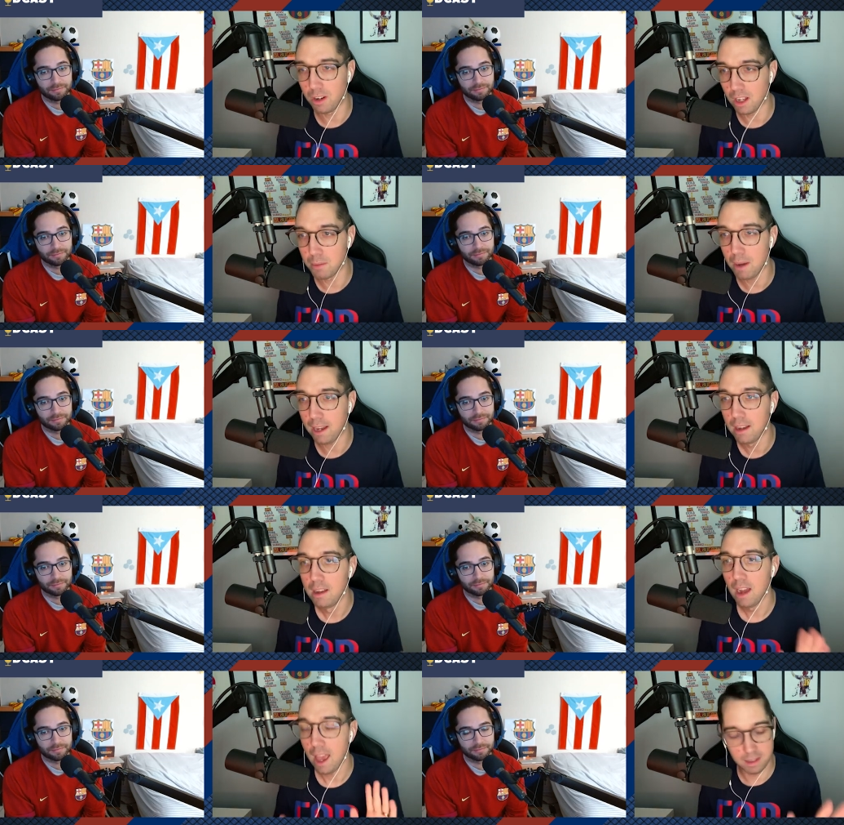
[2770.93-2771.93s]
Speaker 1: hard done by,
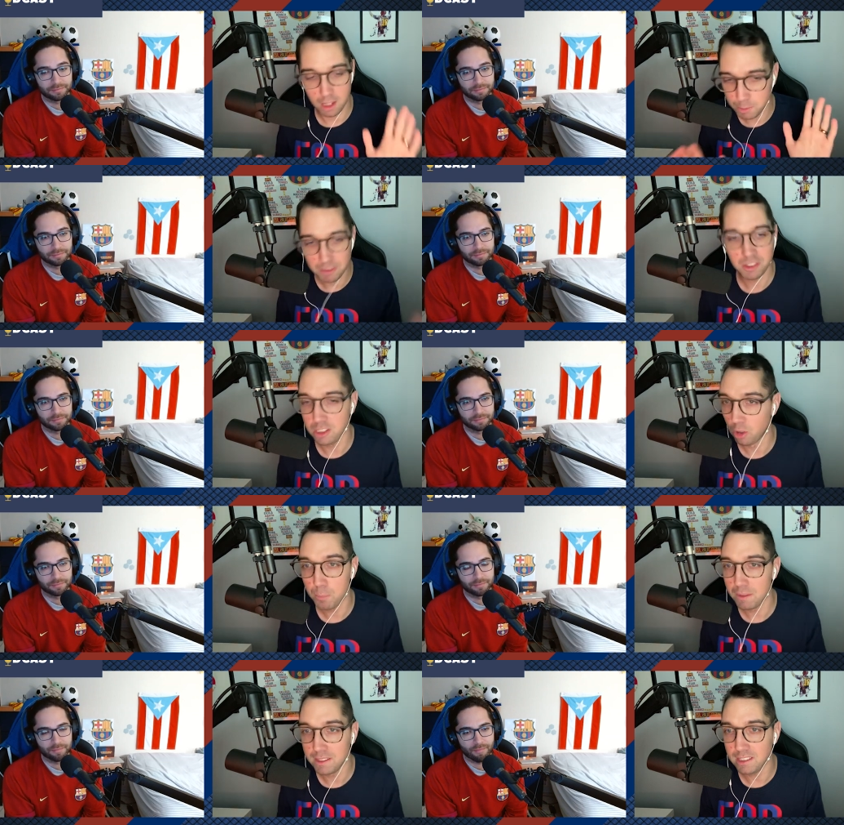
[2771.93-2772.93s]
and especially in
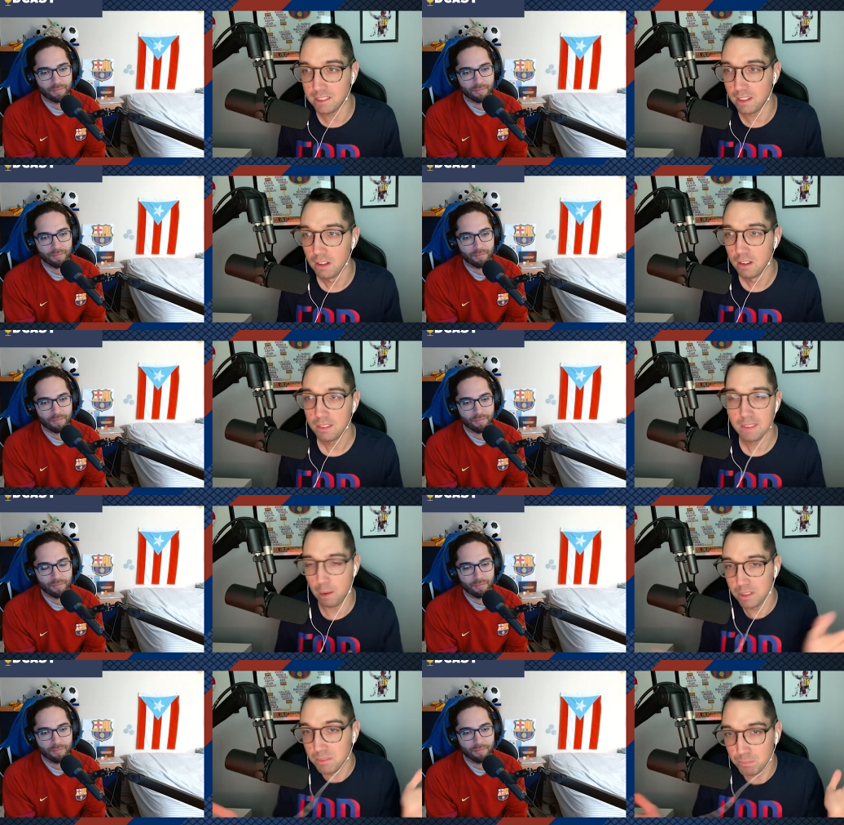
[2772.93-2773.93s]
Europe this season,
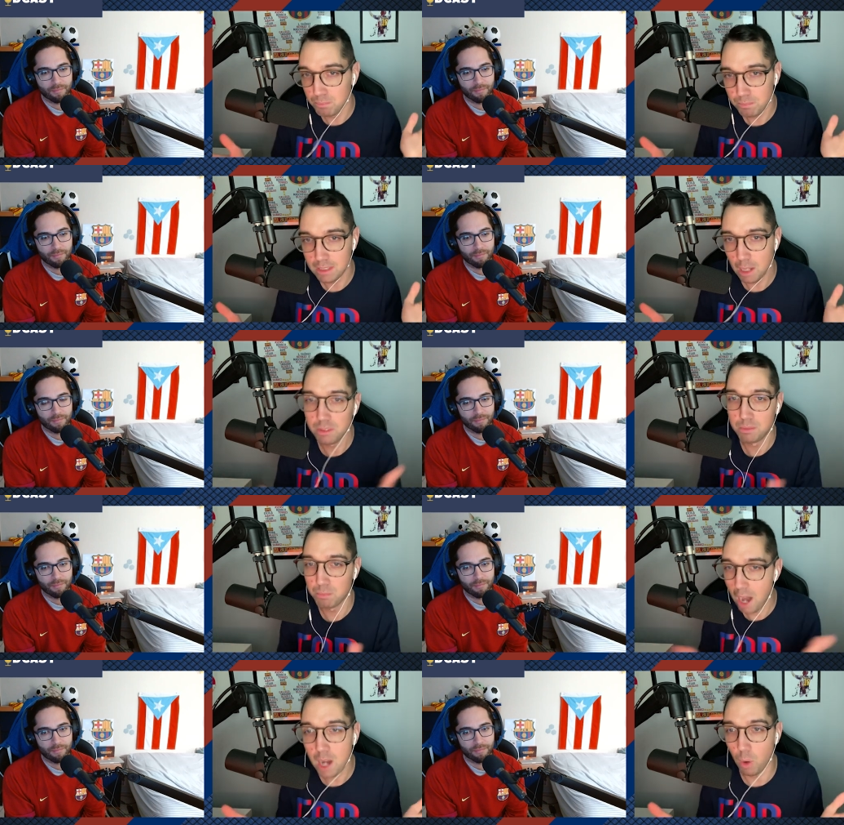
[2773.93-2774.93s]
that was, that was
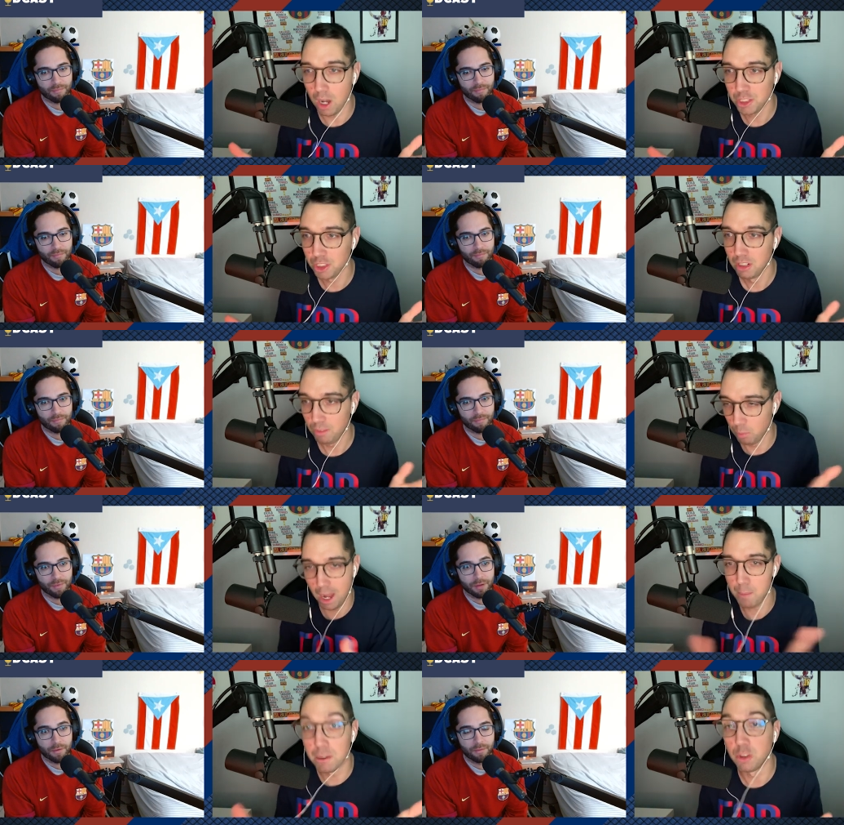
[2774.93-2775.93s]
hogwash. That
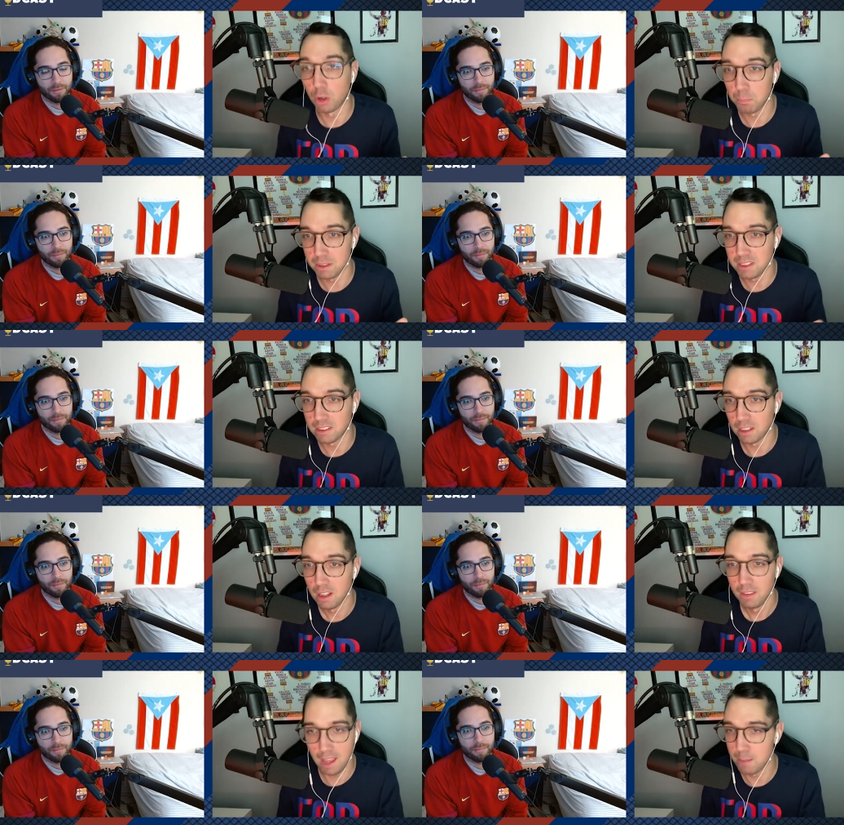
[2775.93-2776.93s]
what happened in Europe this
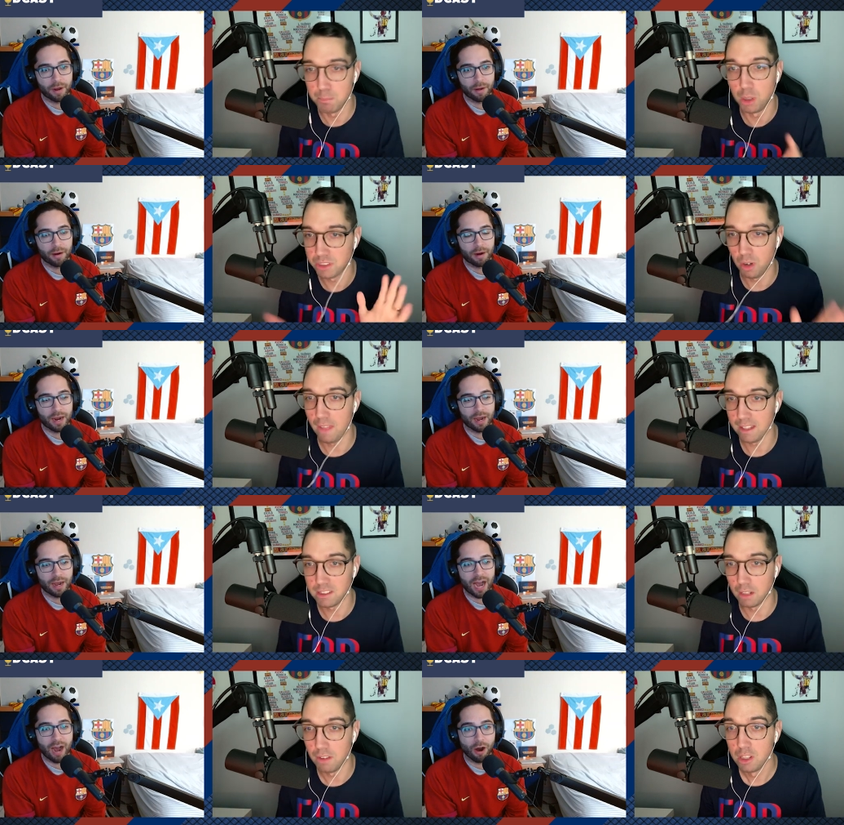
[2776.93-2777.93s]
season,
Speaker 2: the handballs and all
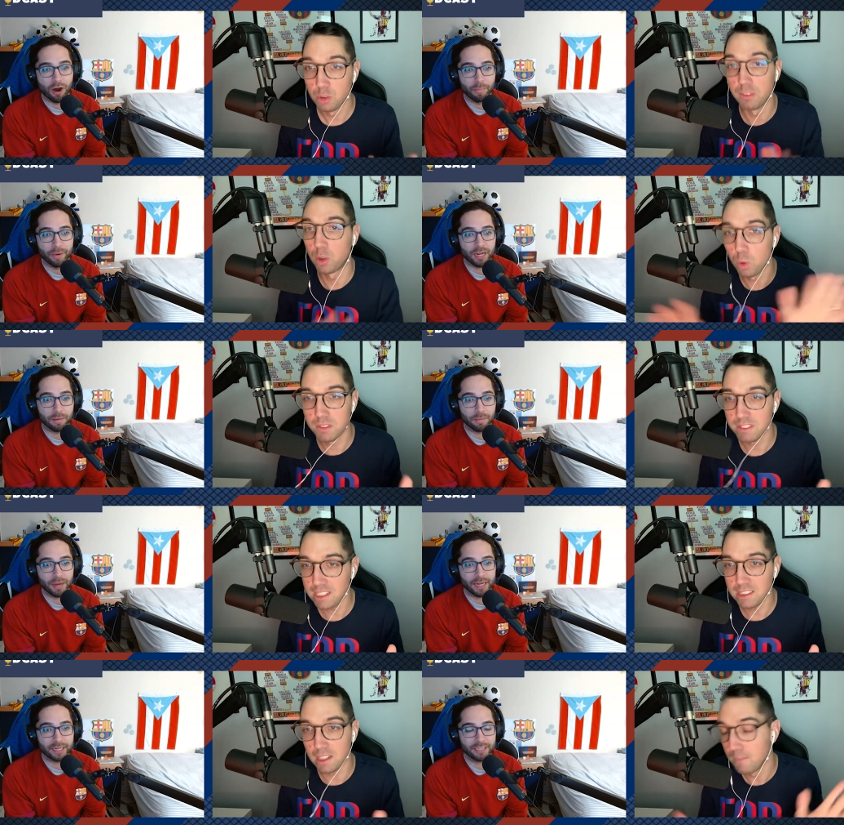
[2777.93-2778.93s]
that stuff. I'll, I'll so bring up an
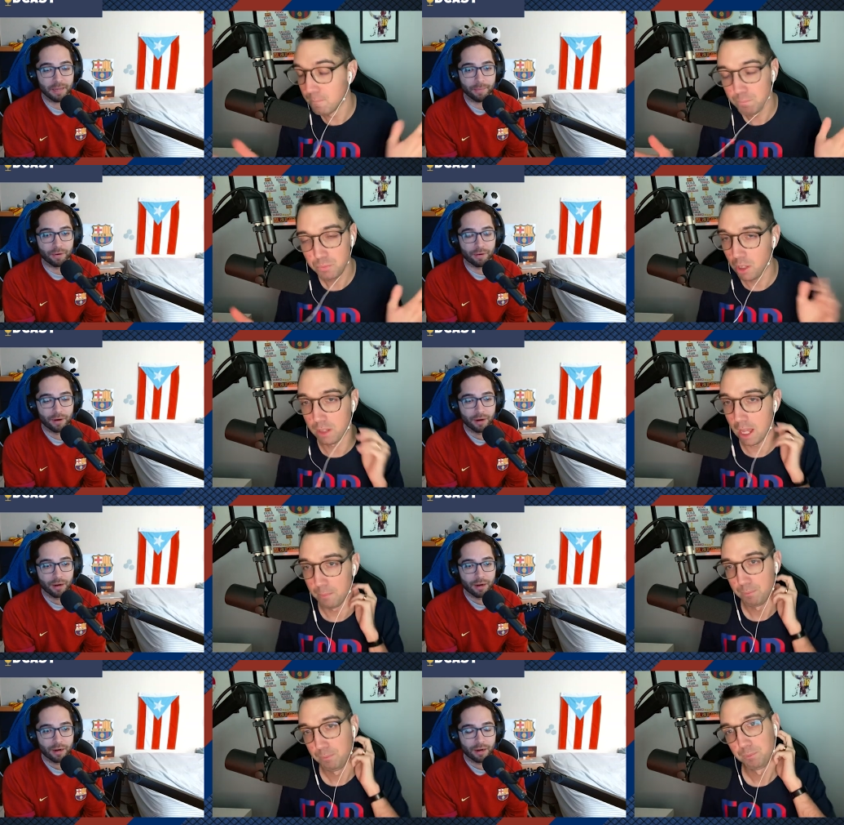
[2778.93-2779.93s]
season, example. Yeah.
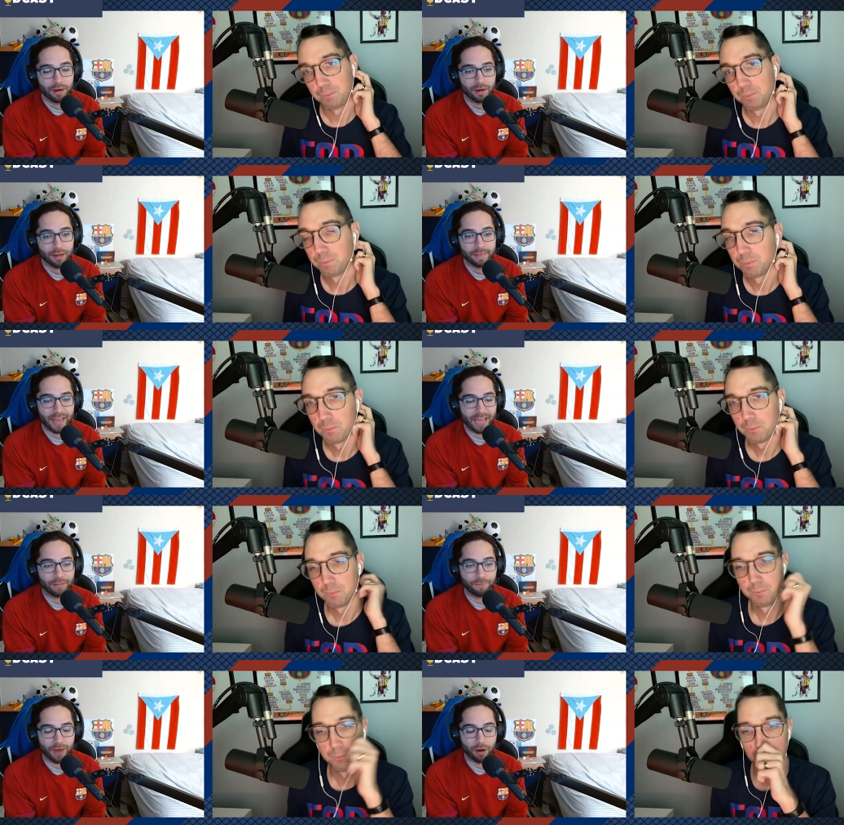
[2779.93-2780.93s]

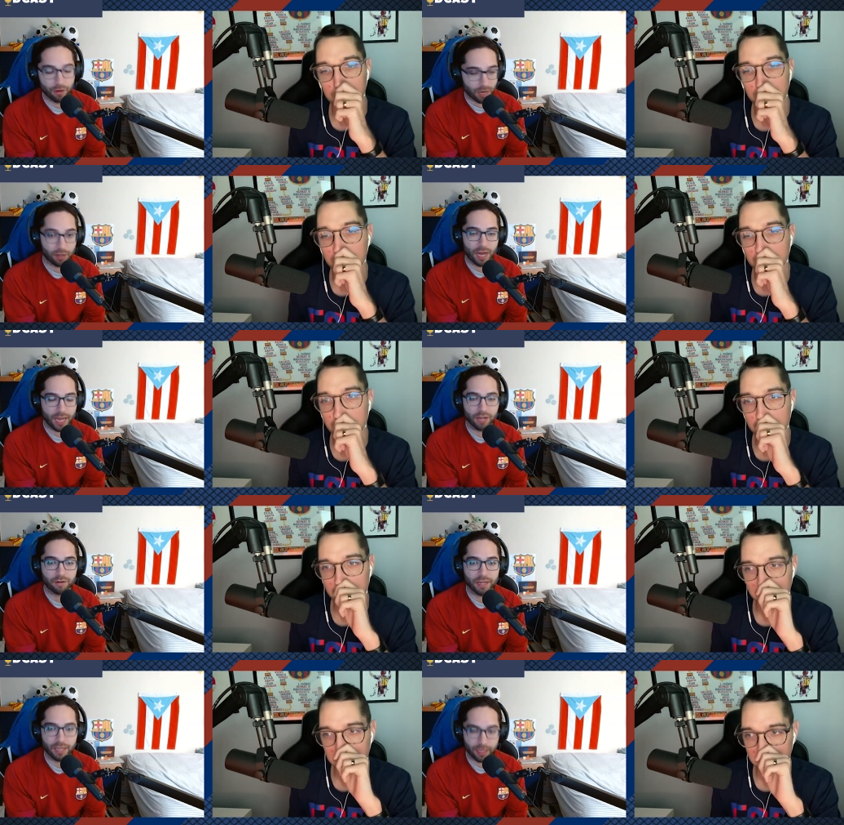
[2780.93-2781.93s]
That foul, I'll, I
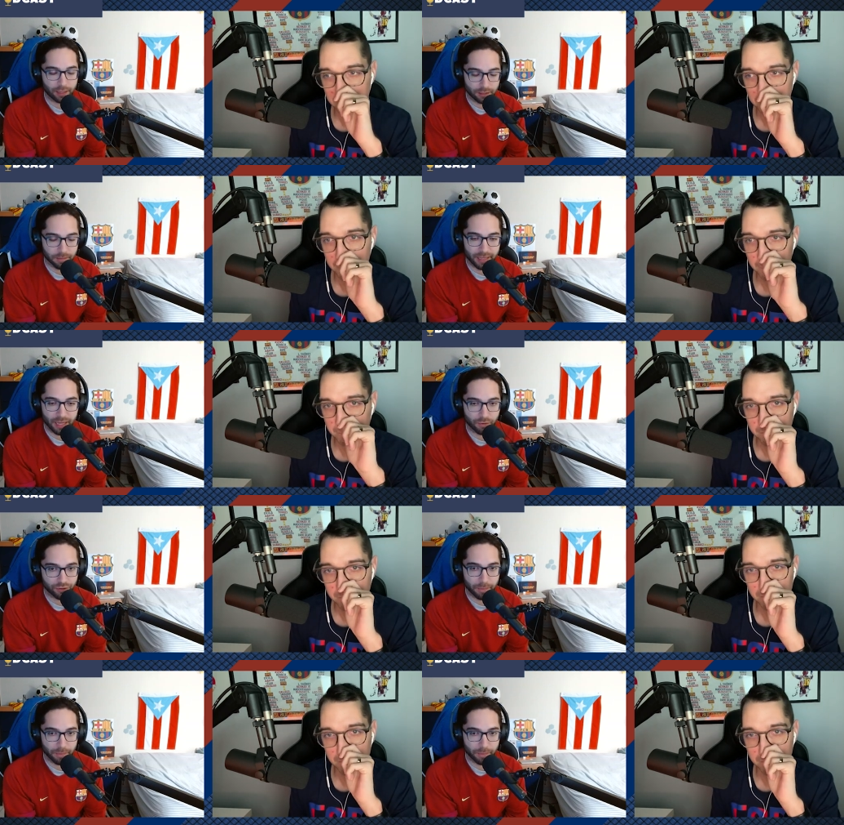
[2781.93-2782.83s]
agree. I, to me, that was a